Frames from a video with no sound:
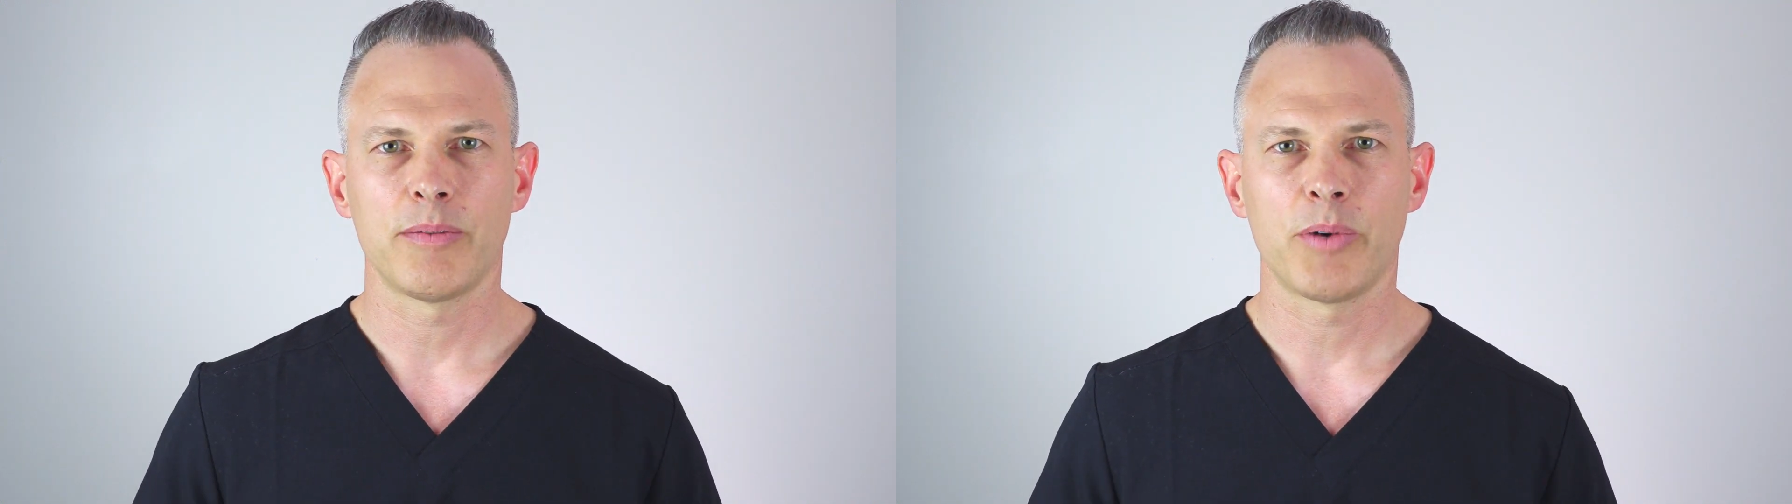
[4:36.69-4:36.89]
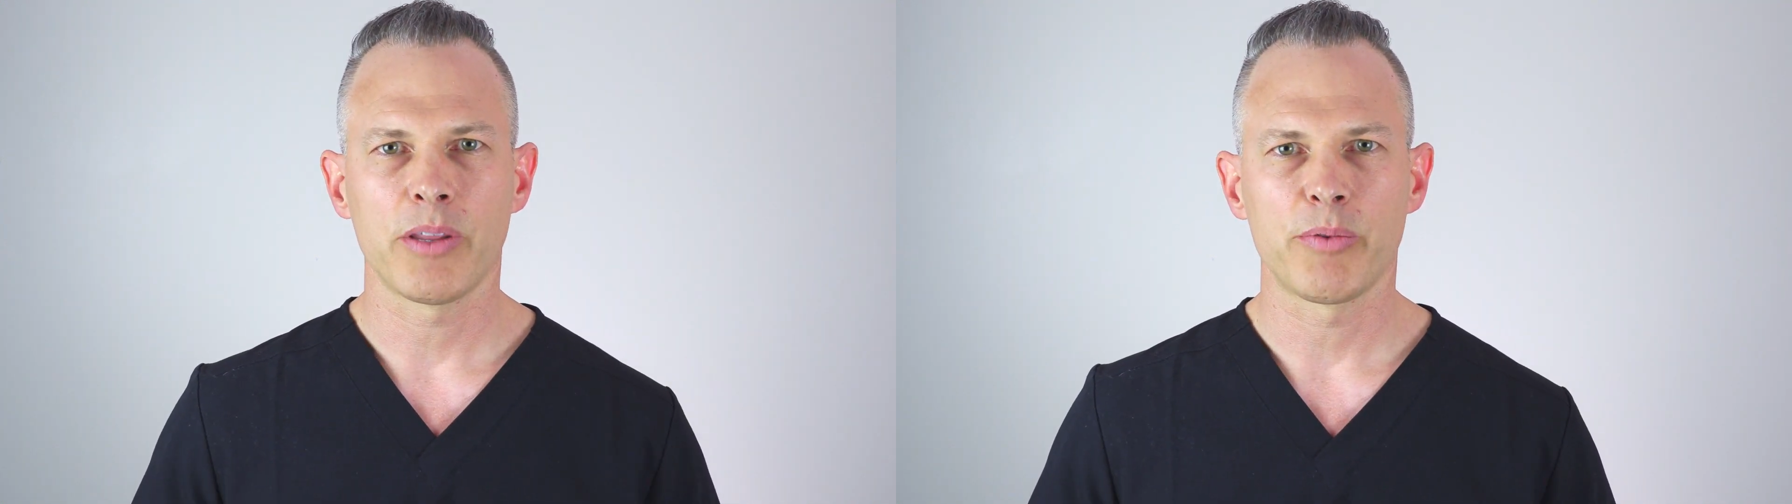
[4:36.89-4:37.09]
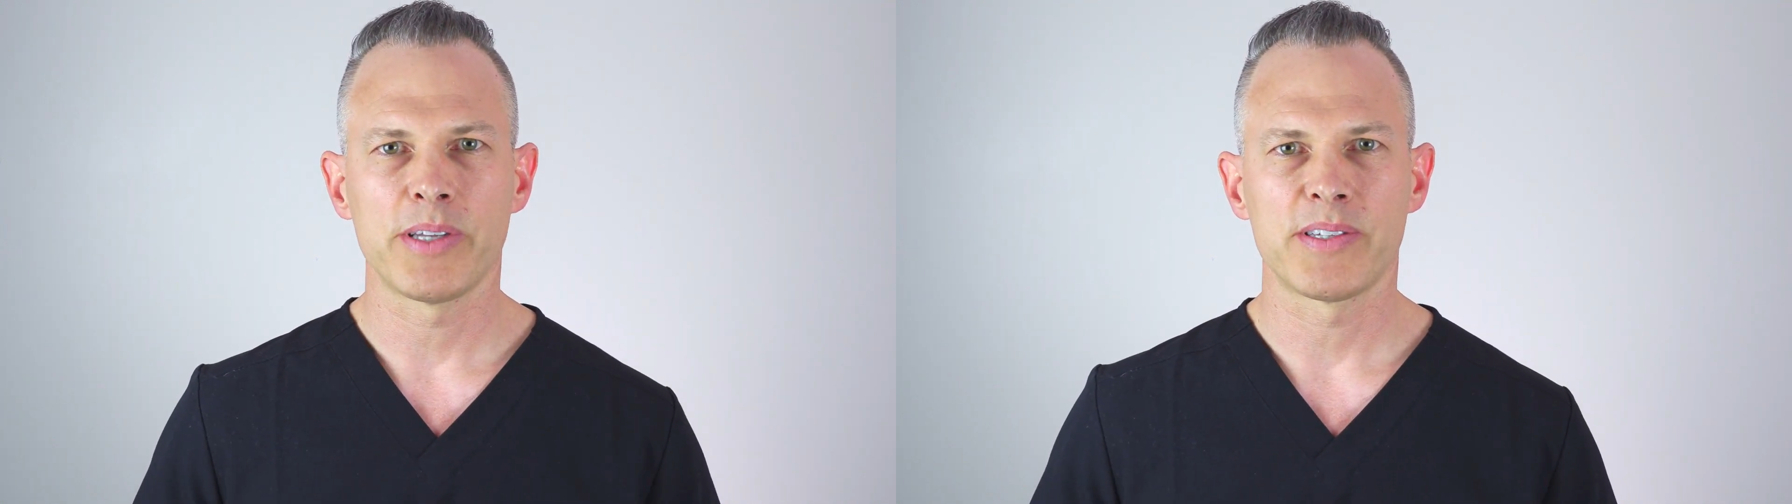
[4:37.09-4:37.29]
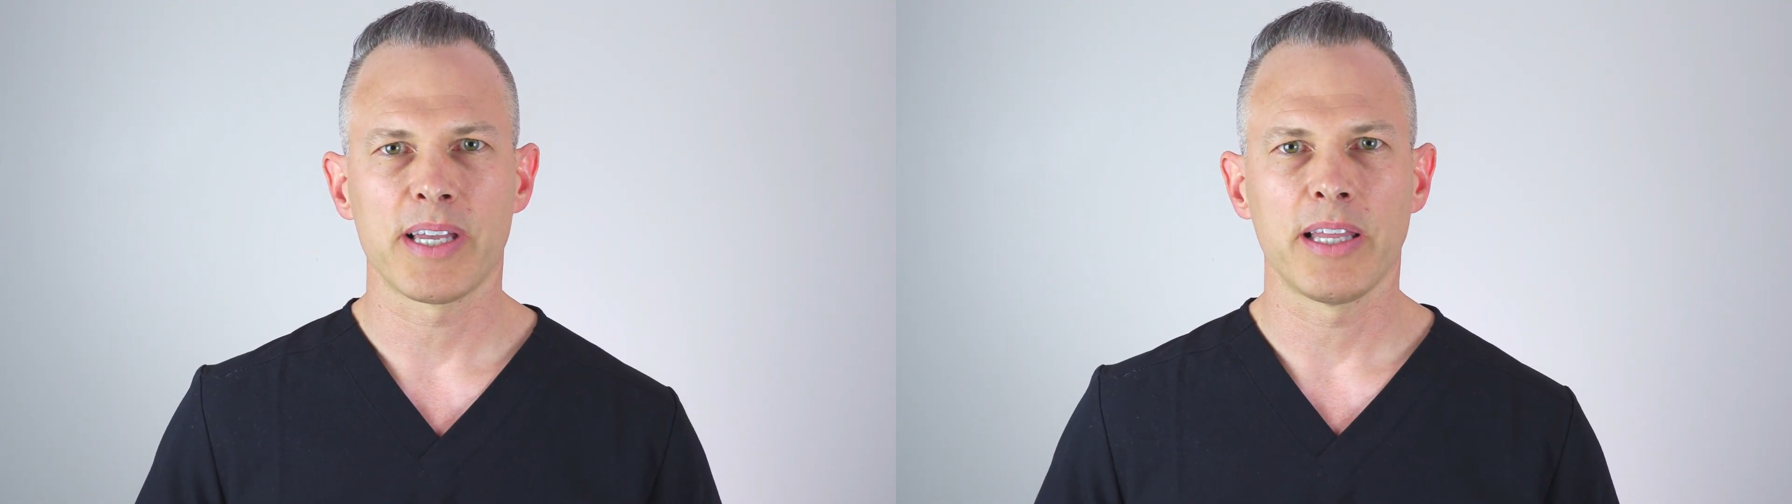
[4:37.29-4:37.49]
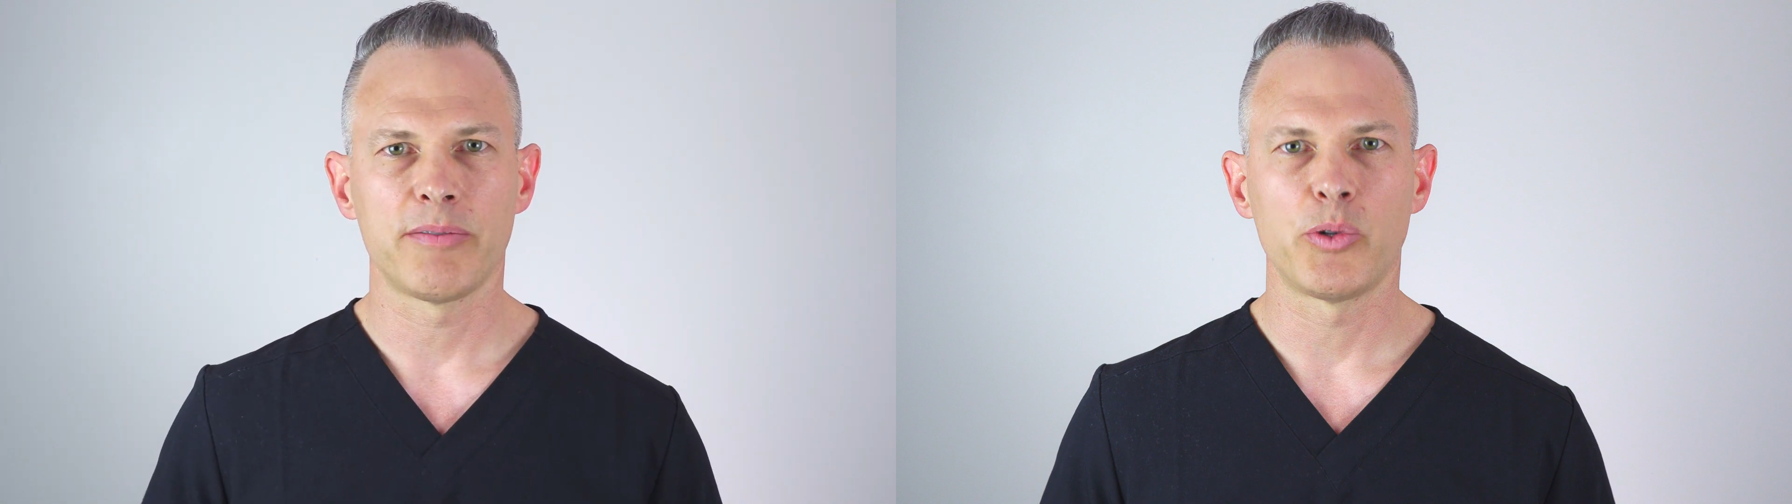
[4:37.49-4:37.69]
One of the reasons I
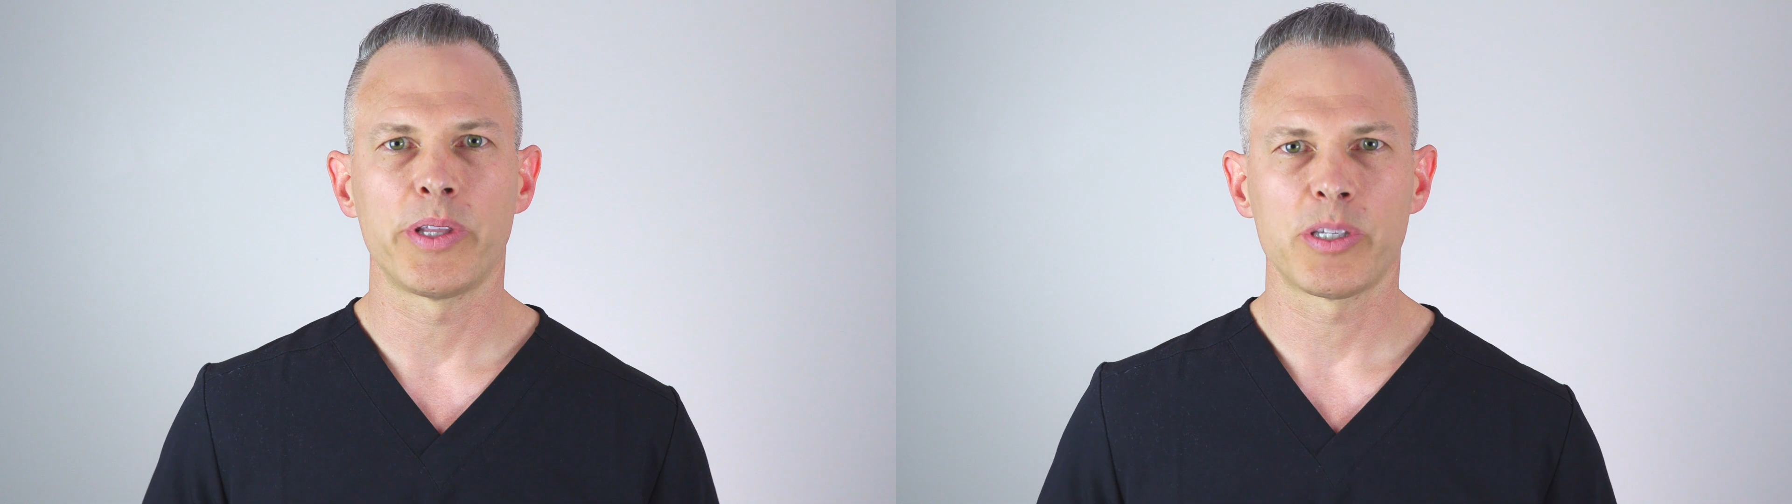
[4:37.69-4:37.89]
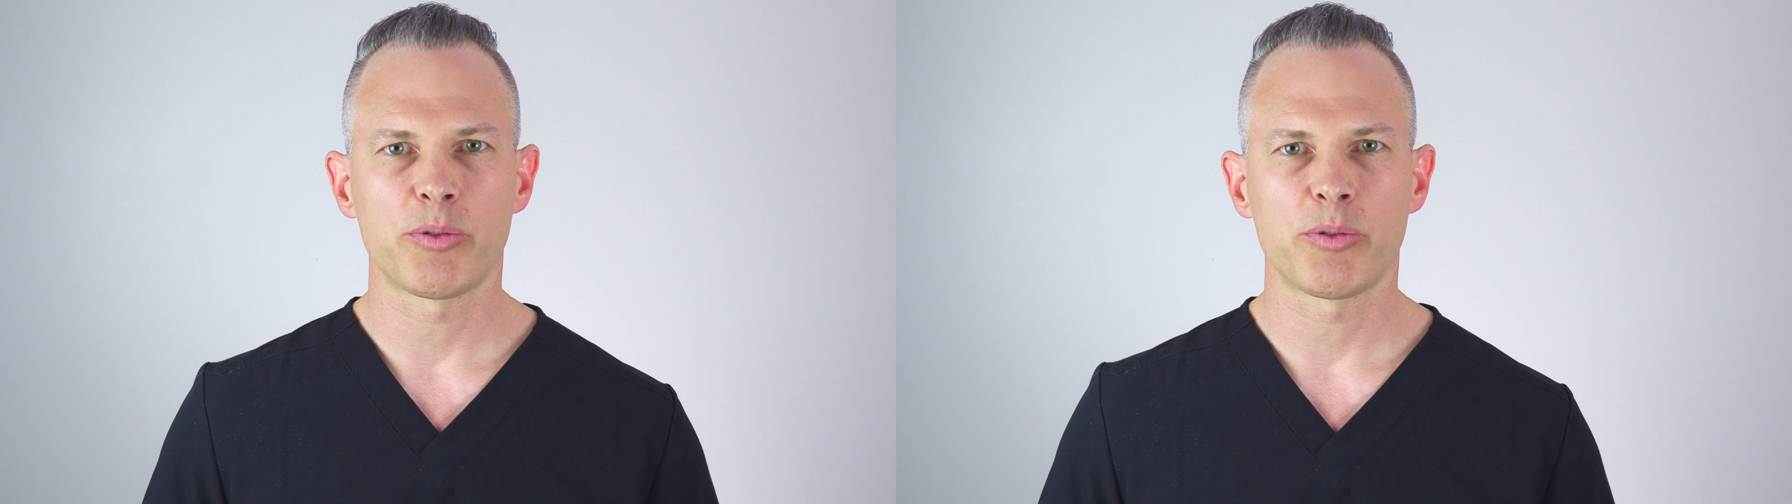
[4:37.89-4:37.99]
love doing this